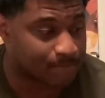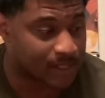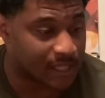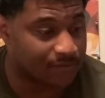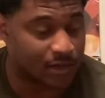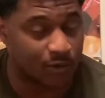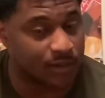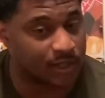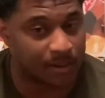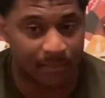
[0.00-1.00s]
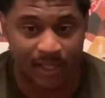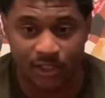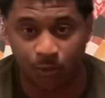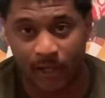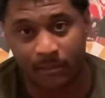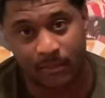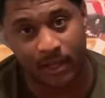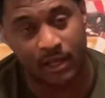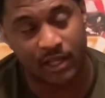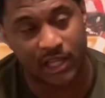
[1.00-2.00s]
If you don't get them, man, just wait,
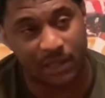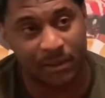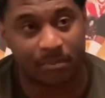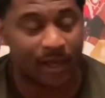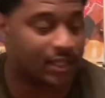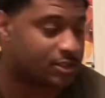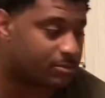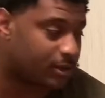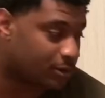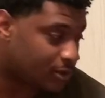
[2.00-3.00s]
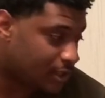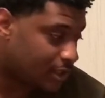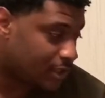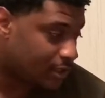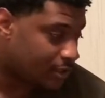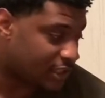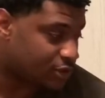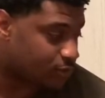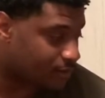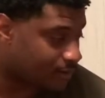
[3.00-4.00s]
man. You be patient, bro.
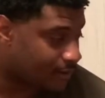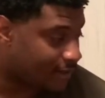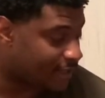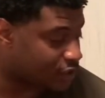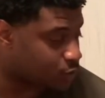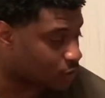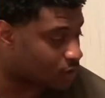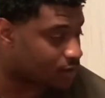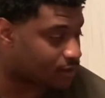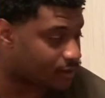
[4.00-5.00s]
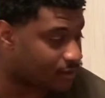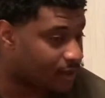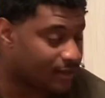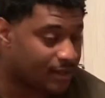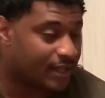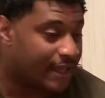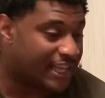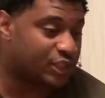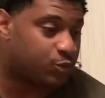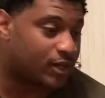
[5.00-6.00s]
That's
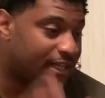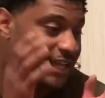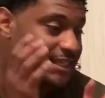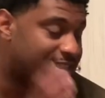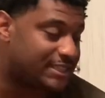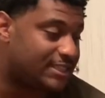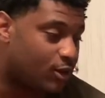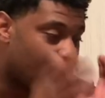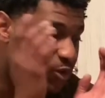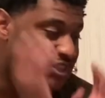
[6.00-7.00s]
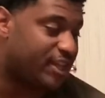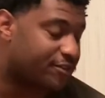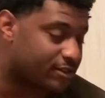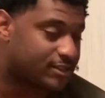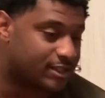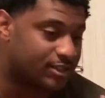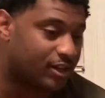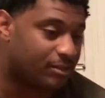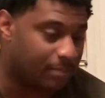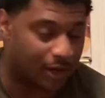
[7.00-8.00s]
what like, you know, sneakers is all
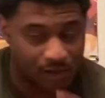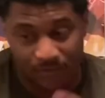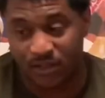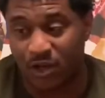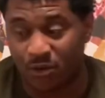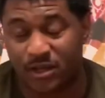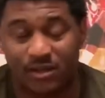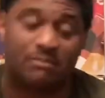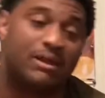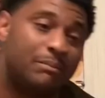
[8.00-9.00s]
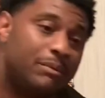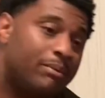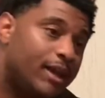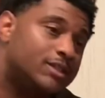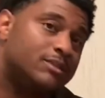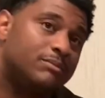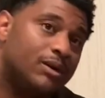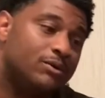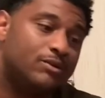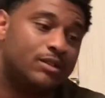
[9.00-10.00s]
about. If you don't get them, man, be patient,
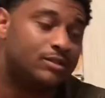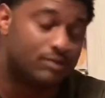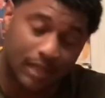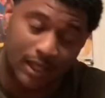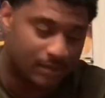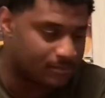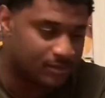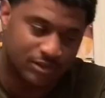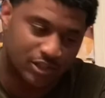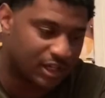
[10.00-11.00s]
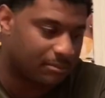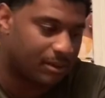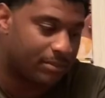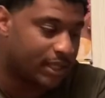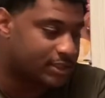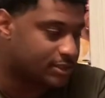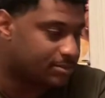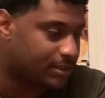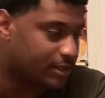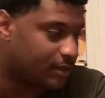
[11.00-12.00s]
bro. This is all about patience, my
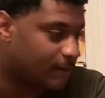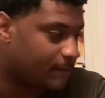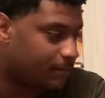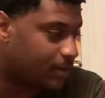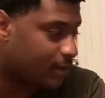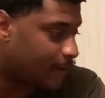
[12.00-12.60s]
dog. But